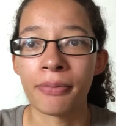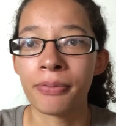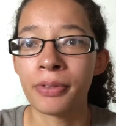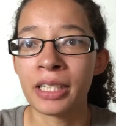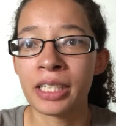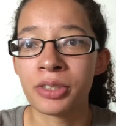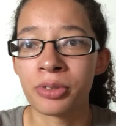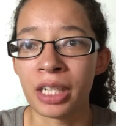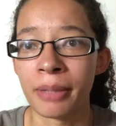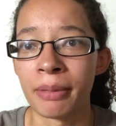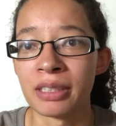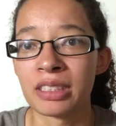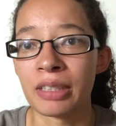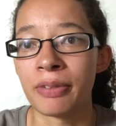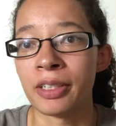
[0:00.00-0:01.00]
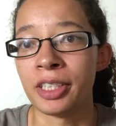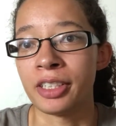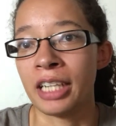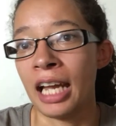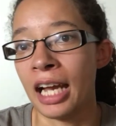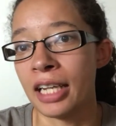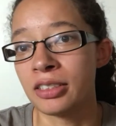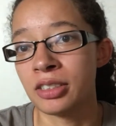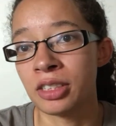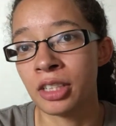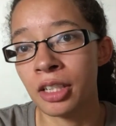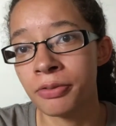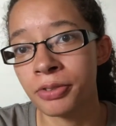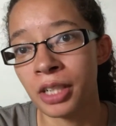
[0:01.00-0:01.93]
like that flea treatment stuff on your cats.